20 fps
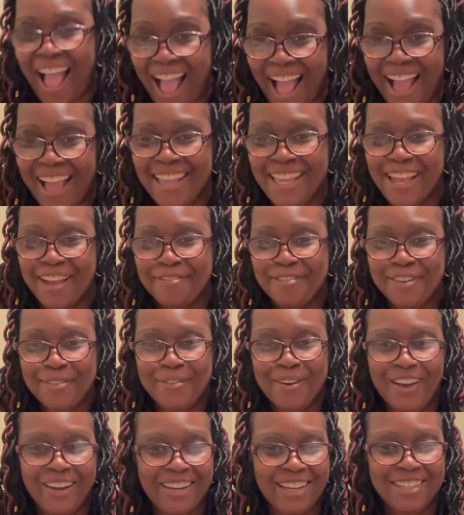Hi
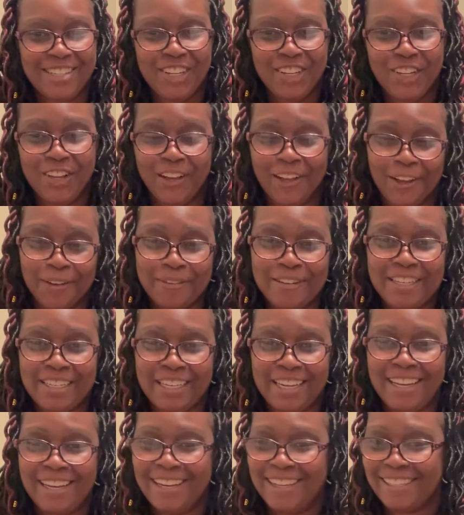everyone, it's your girl
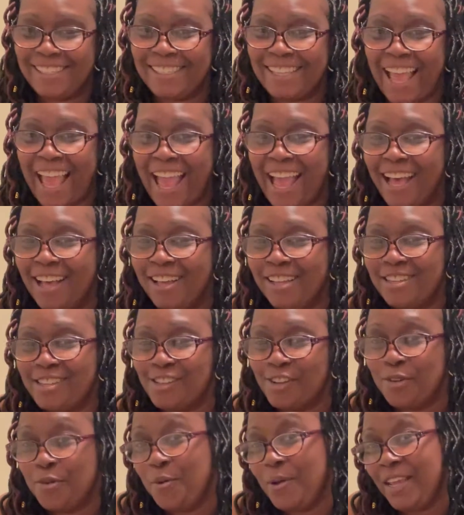Regina, Side
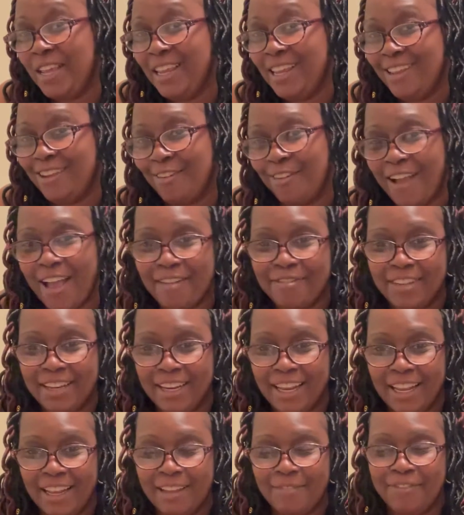Hustle Queen, crafting
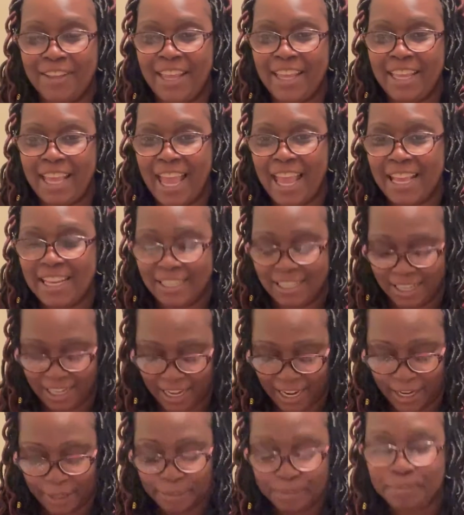and
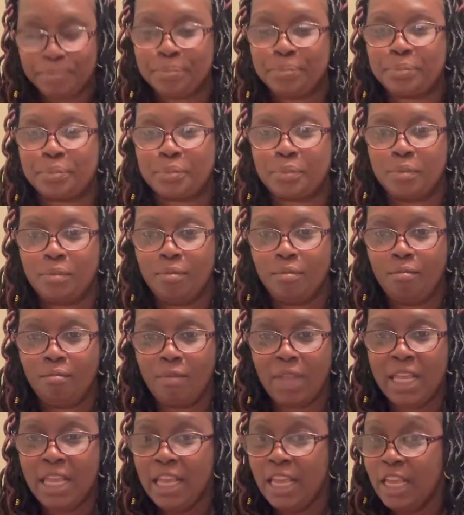vacationing.
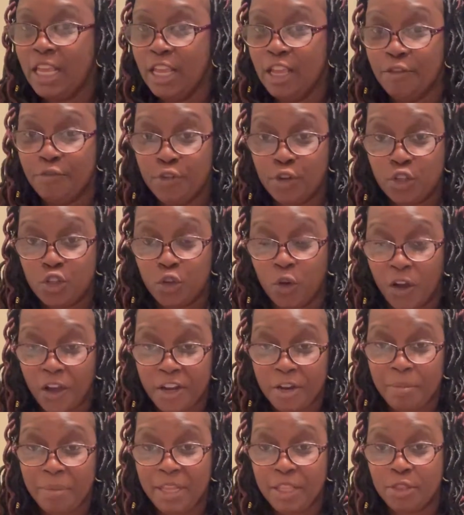If you're
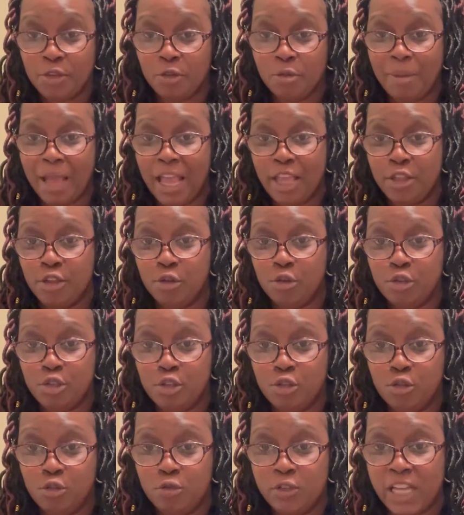joining me through my
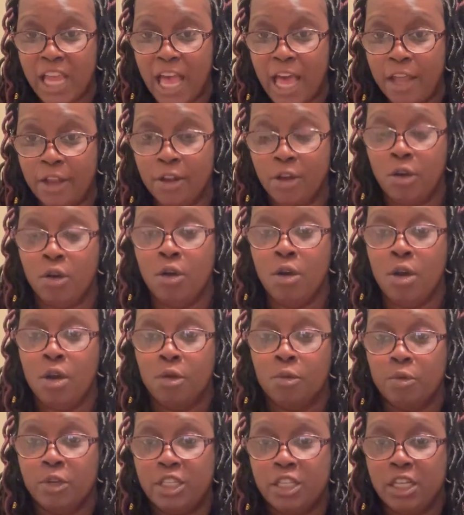YouTube channel,
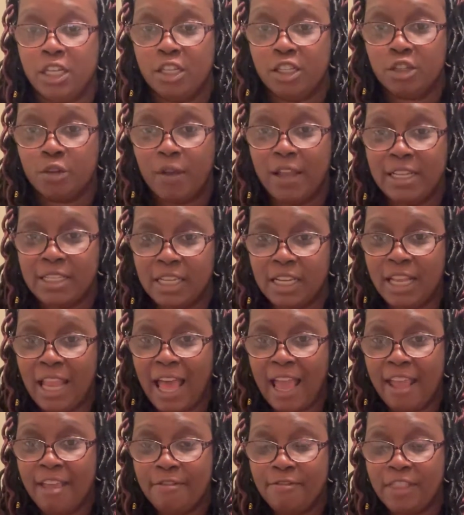Regina's Crazy
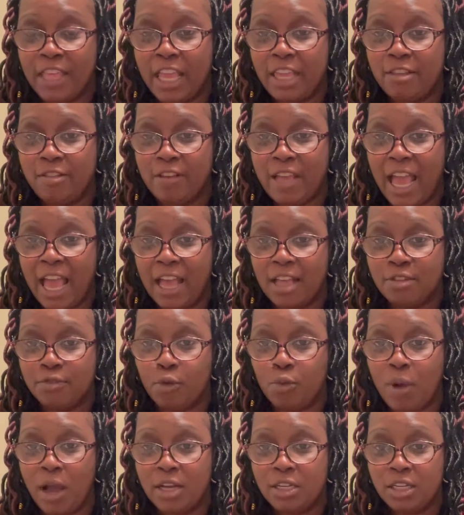Life, thank you guys for
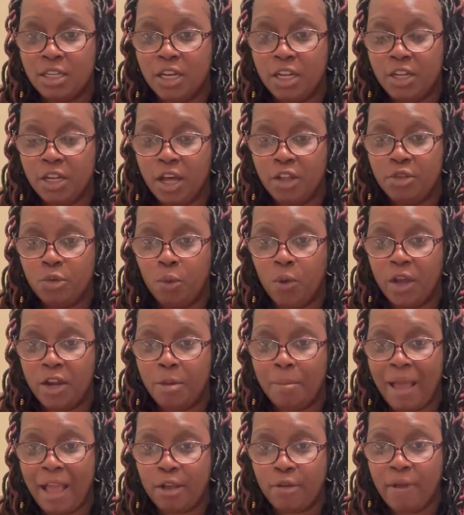watching another one
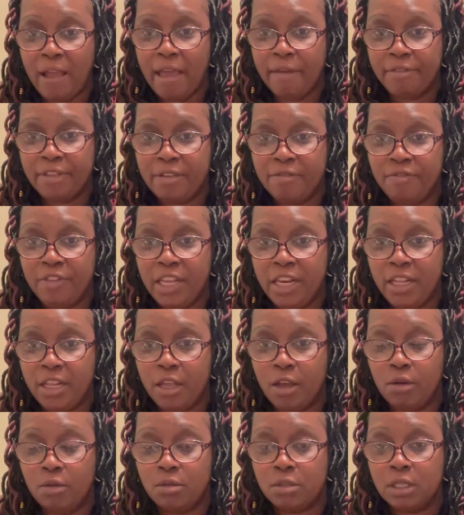of my crafting
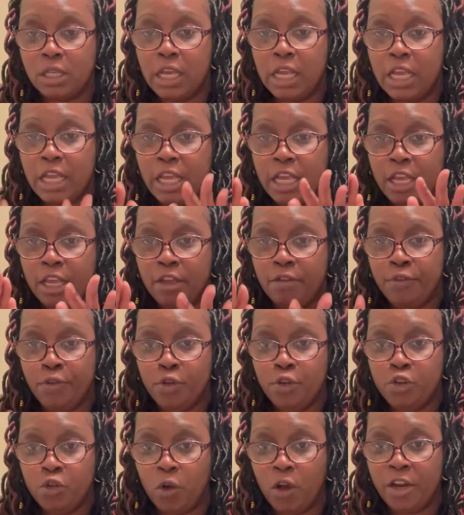videos. If
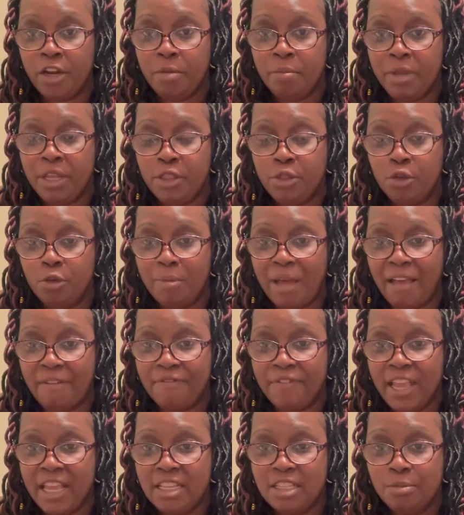you're joining me through my
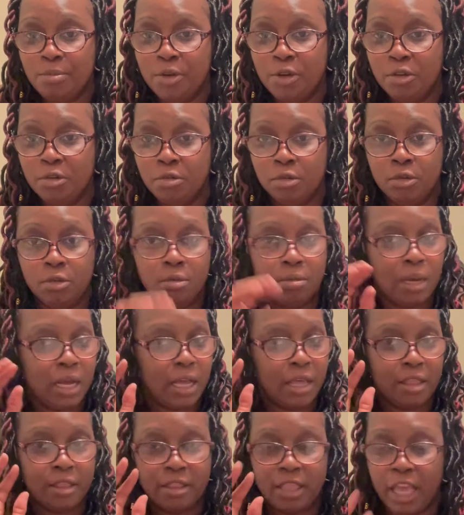Facebook group,
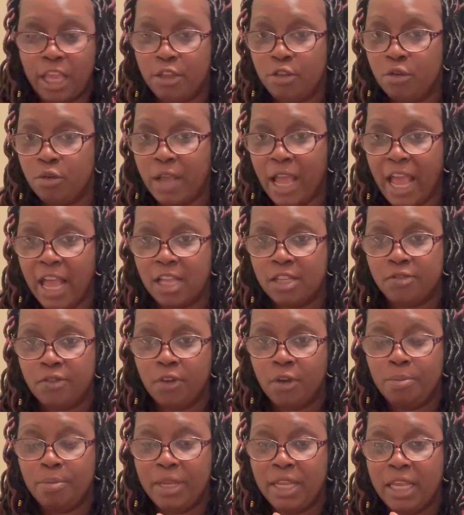thank you guys
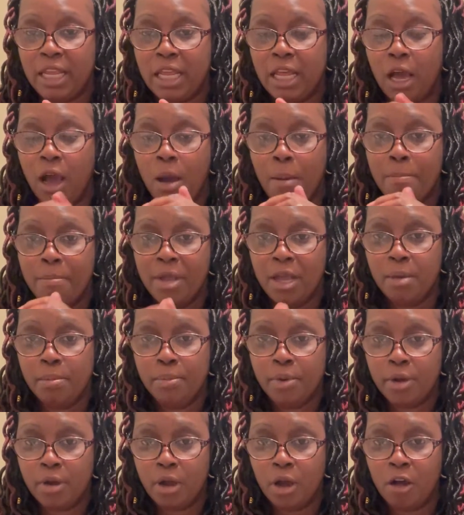for being a
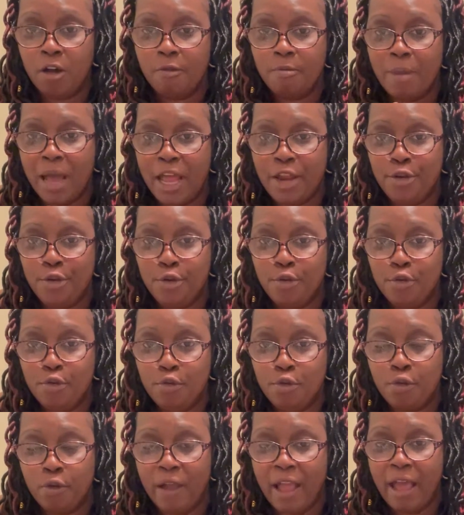member of my
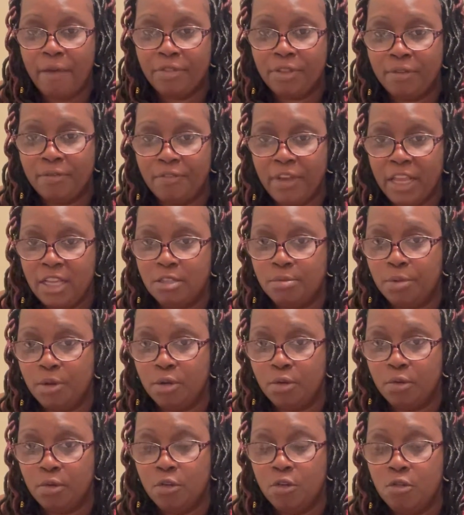new crafting
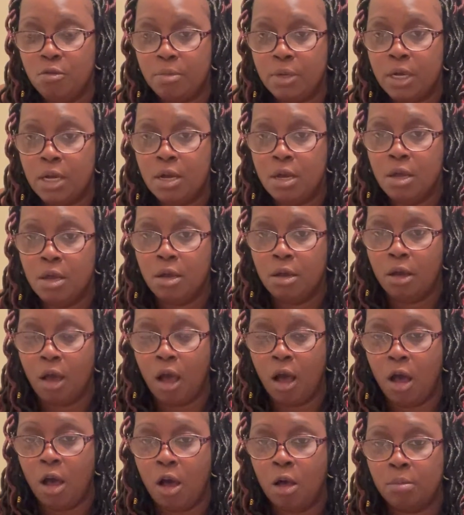Facebook group,
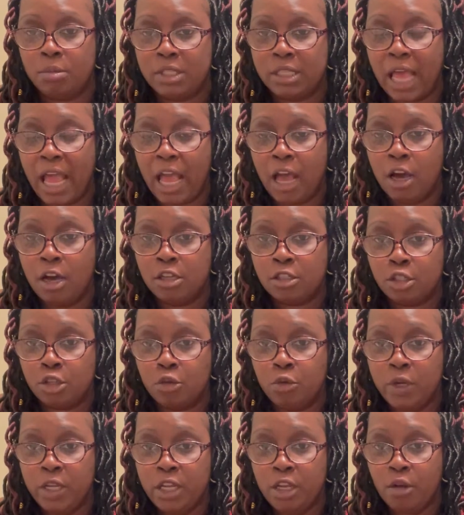Side Hustle
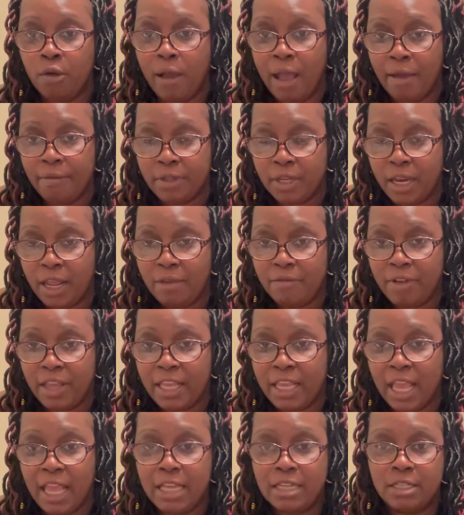Queen, crafting and
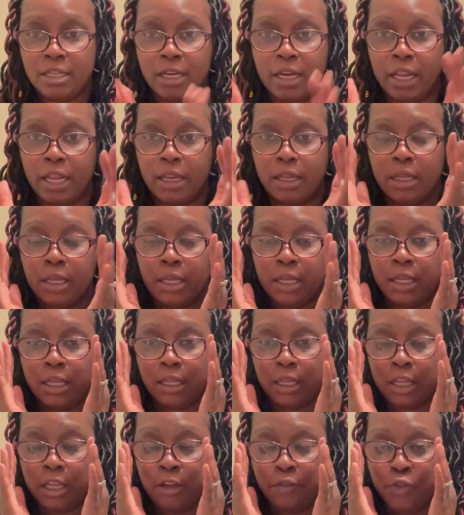vacationing.
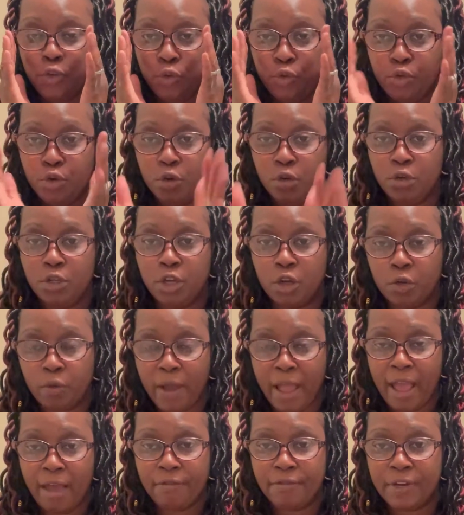If you're new to
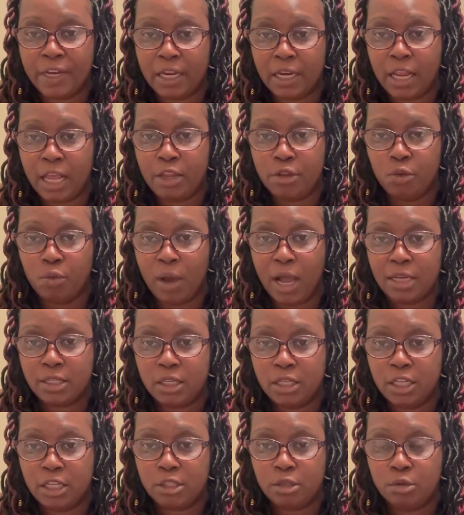crafting and you're
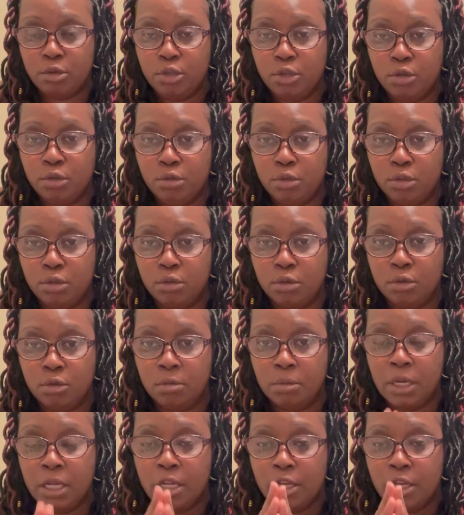watching this through YouTube,